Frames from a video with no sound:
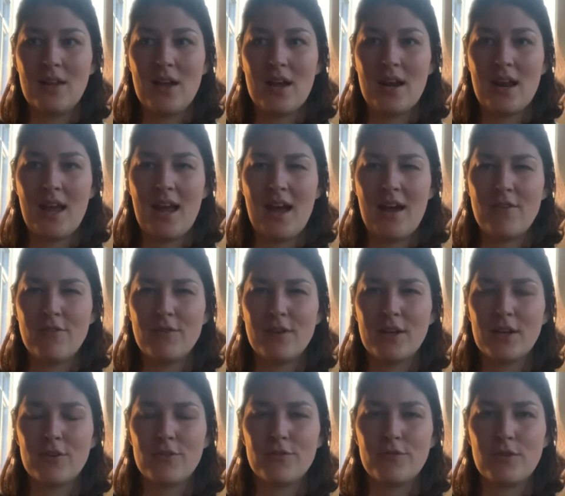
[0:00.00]
and I have
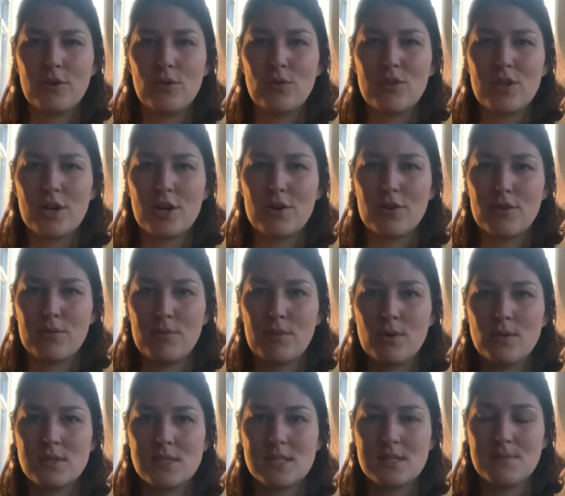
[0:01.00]
like a few that are the
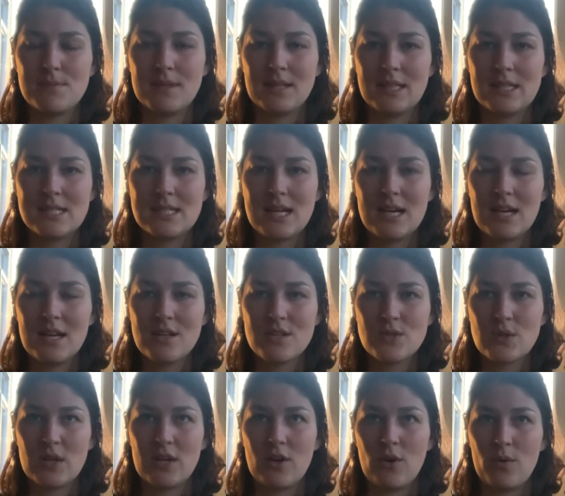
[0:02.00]
most debilitating,
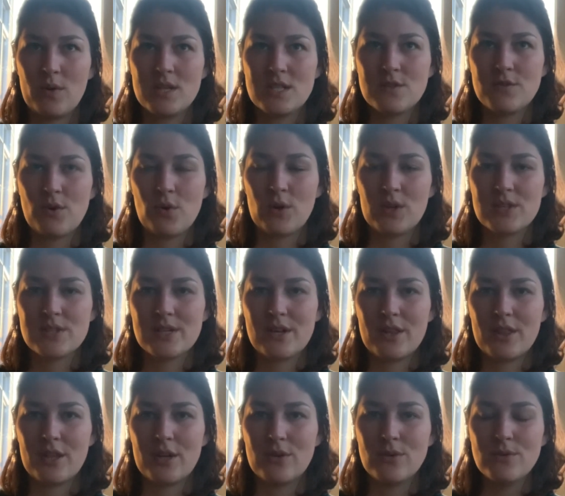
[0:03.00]
so I always focus
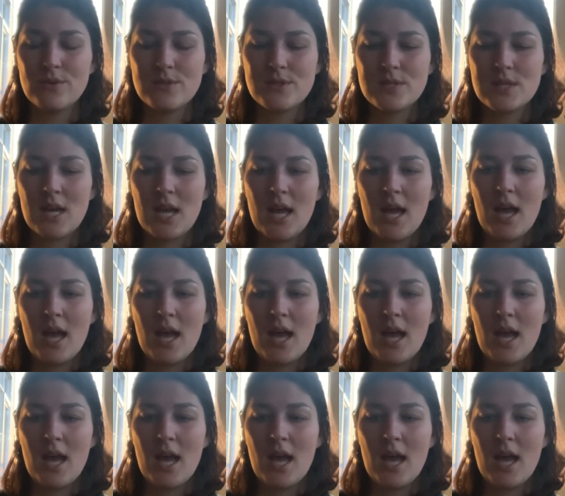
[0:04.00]
on those.